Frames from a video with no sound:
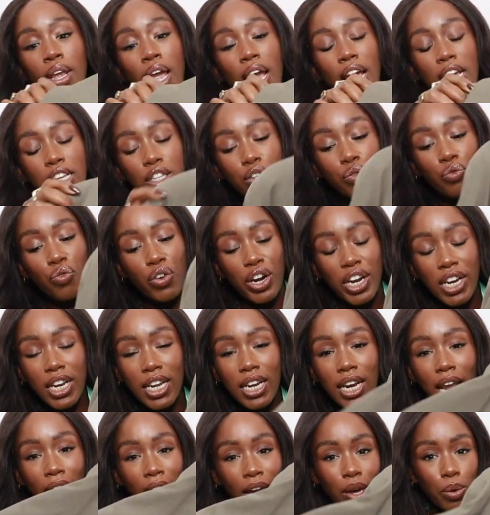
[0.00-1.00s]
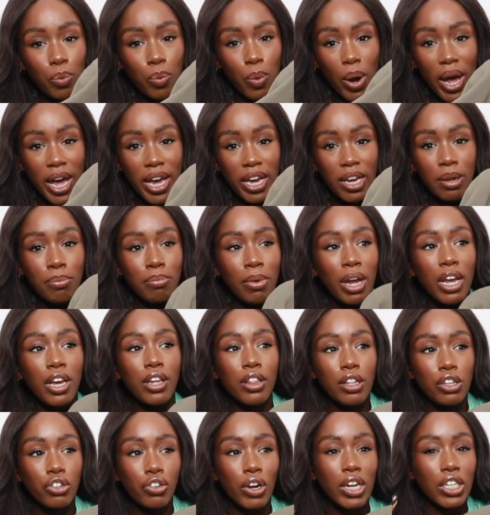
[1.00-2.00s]
It's really lightweight. My
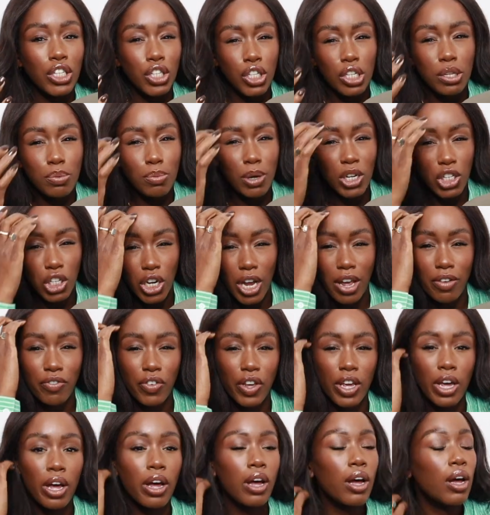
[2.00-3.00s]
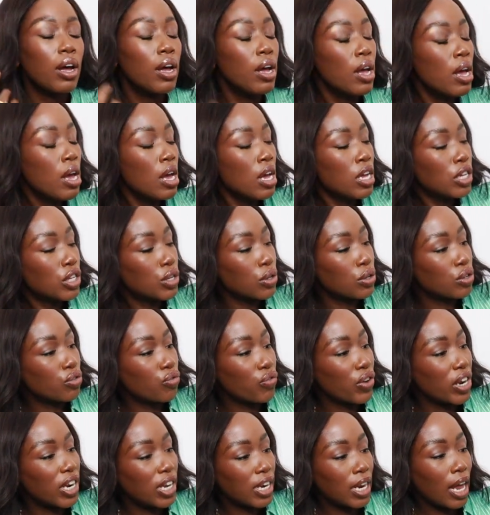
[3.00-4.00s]
other trench is much heavier, so it's
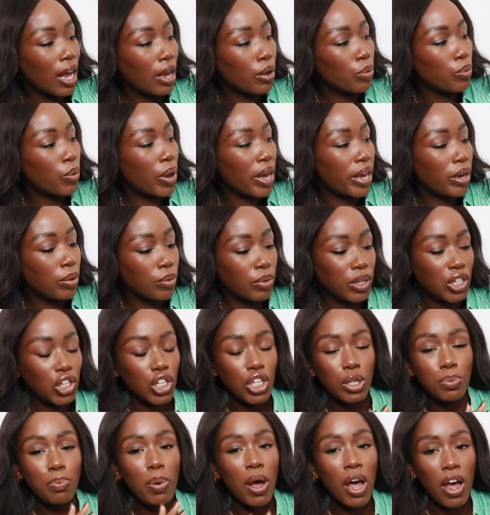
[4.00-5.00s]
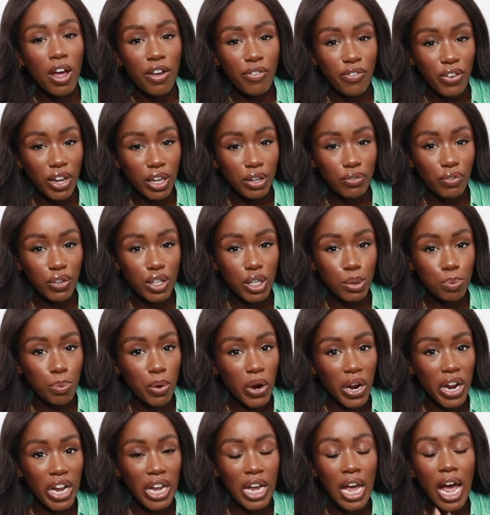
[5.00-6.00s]
really lightweight, which is perfect for
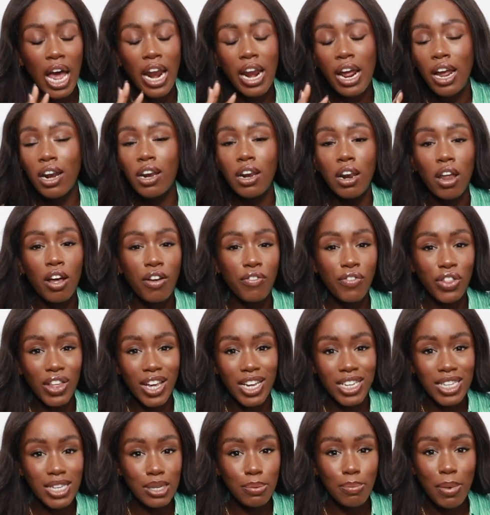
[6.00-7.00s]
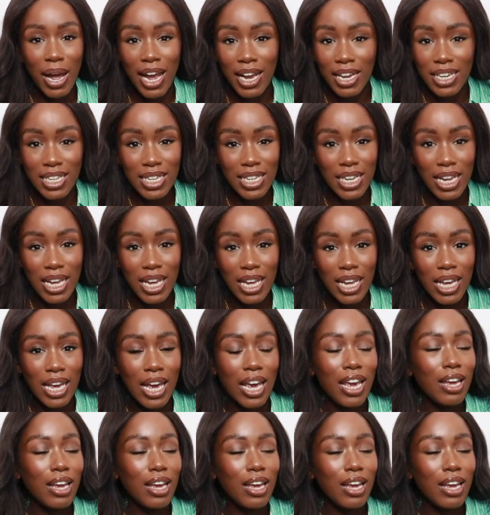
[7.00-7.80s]
spring. And I love that it's maxi.